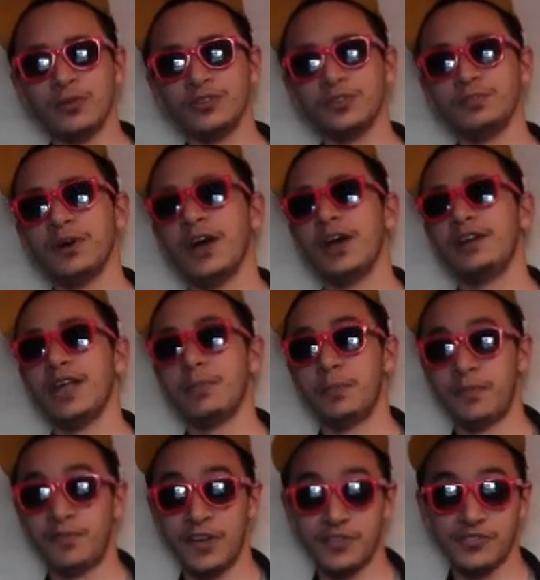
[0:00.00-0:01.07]
Abdul-Jabbar, and I'm
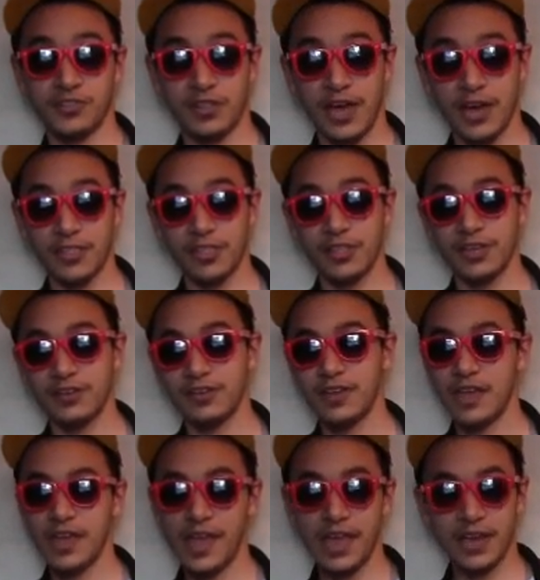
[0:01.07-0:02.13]
a professional athlete.
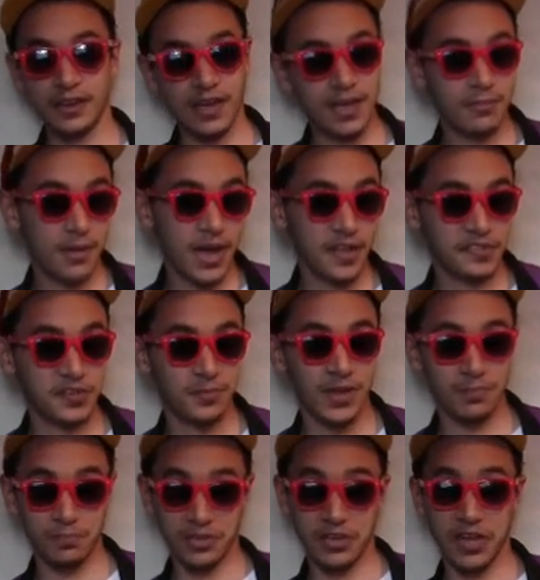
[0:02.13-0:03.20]
And I
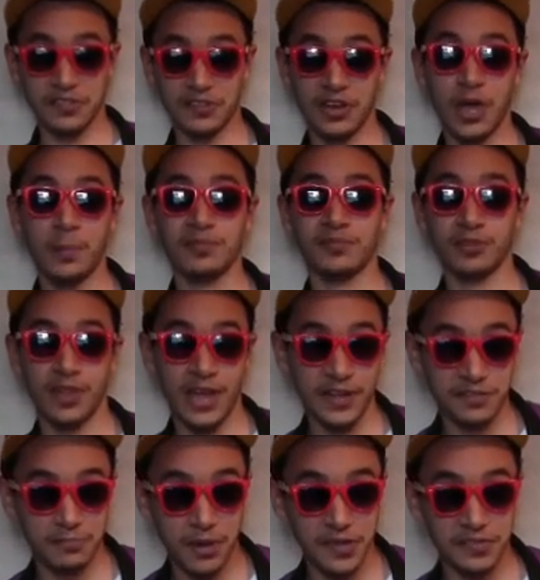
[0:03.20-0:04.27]
masturbate because it helps
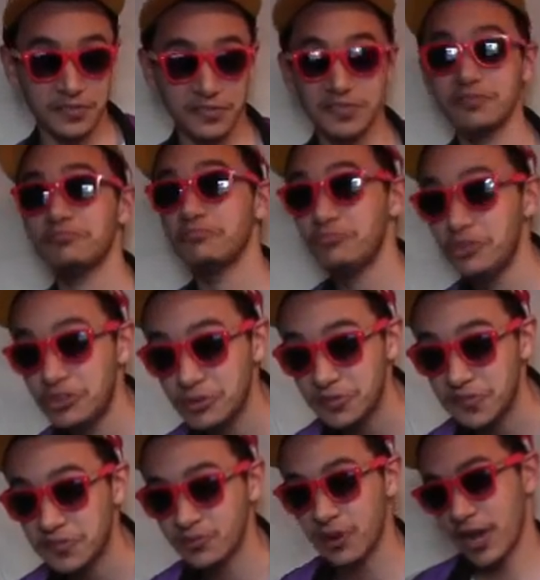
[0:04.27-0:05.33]
relax muscles,
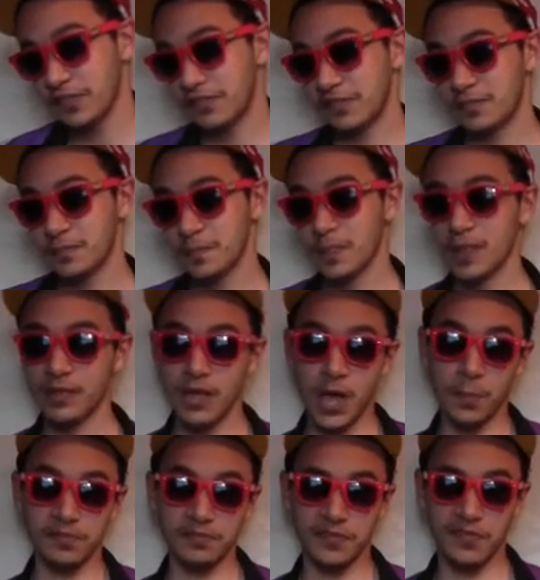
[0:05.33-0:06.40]
reduce stress,
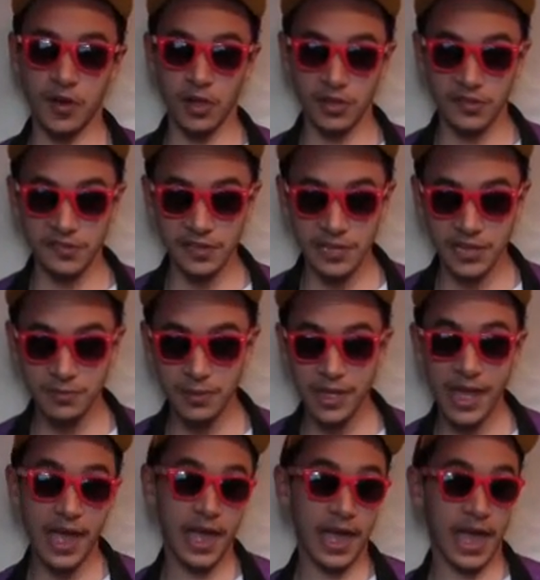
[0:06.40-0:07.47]
helps me fall asleep,
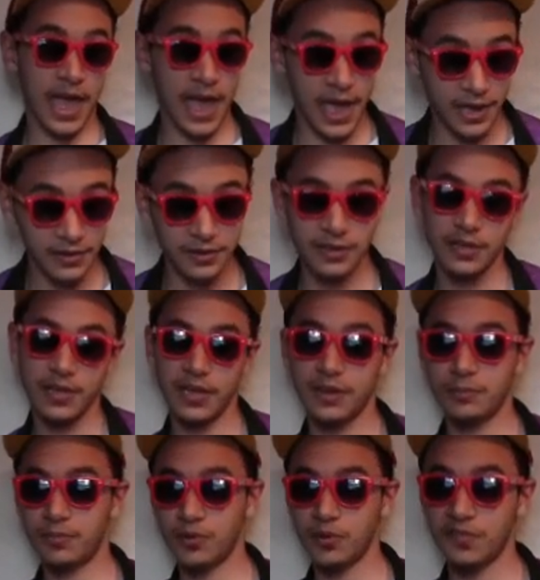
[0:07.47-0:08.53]
and it
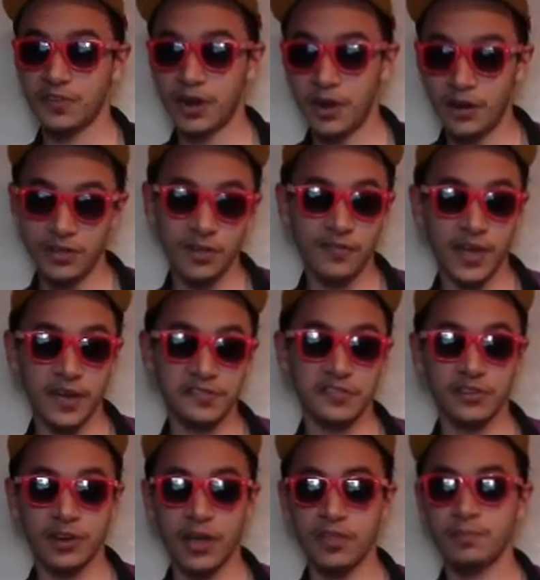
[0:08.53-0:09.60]
improves
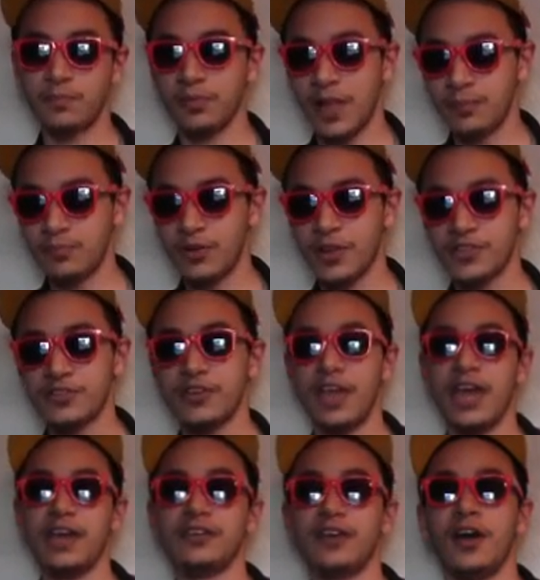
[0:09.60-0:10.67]
cardiovascular health, blood pressure,
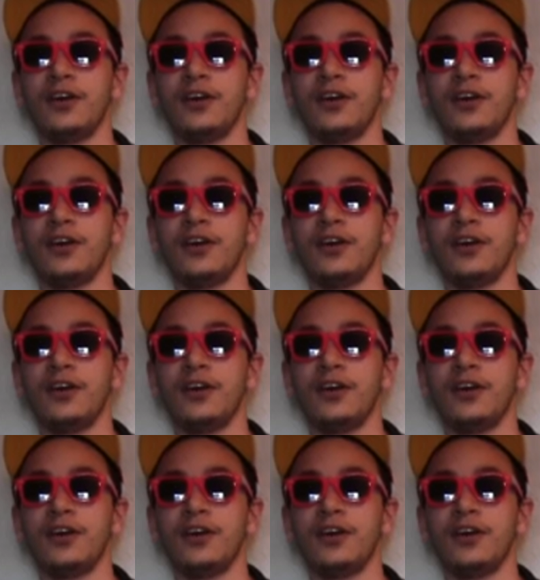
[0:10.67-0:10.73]
and